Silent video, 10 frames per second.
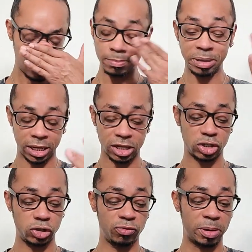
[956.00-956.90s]

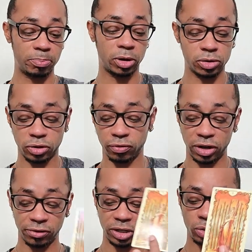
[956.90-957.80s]
because you've been
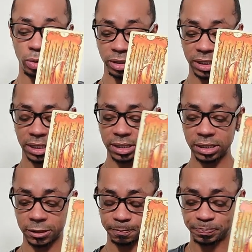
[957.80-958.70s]
persevering towards
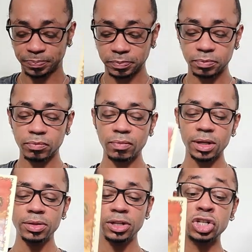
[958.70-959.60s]
this, the